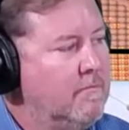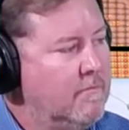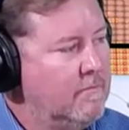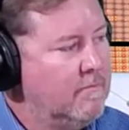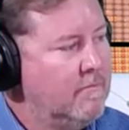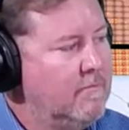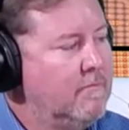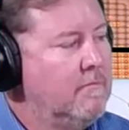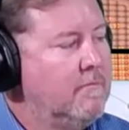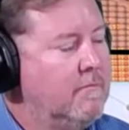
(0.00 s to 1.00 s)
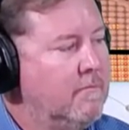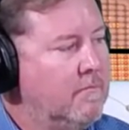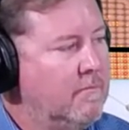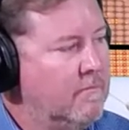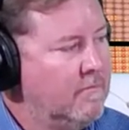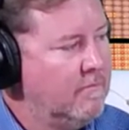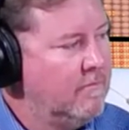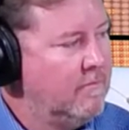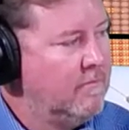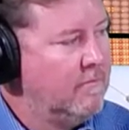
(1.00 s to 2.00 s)

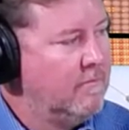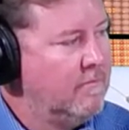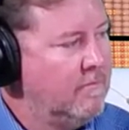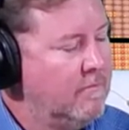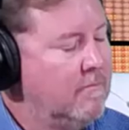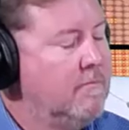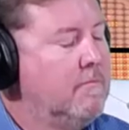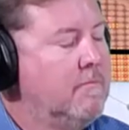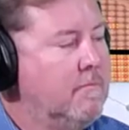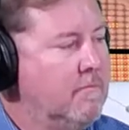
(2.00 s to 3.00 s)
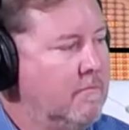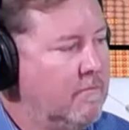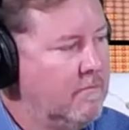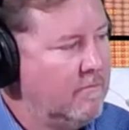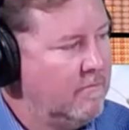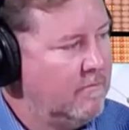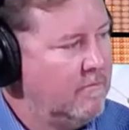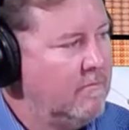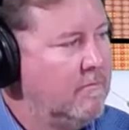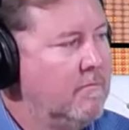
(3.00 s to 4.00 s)

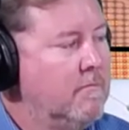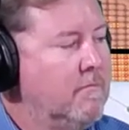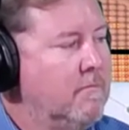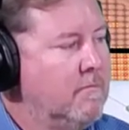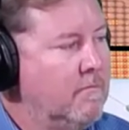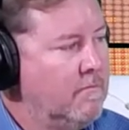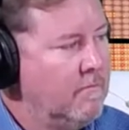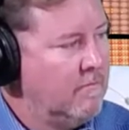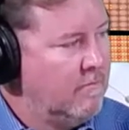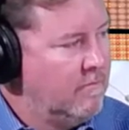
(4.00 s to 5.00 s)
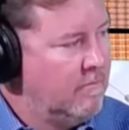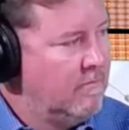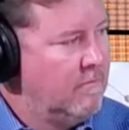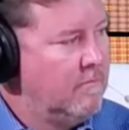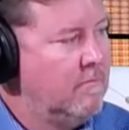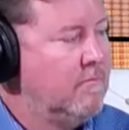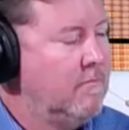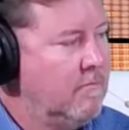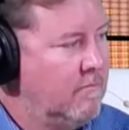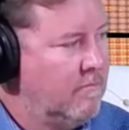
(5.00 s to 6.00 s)

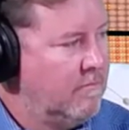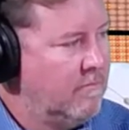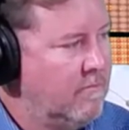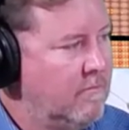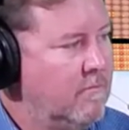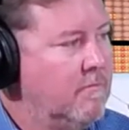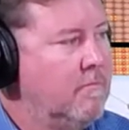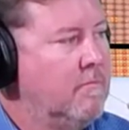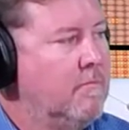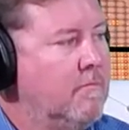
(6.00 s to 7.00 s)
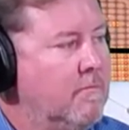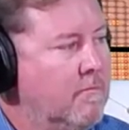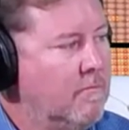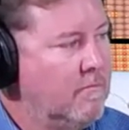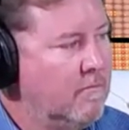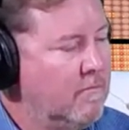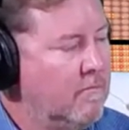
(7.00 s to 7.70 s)
(not speaking)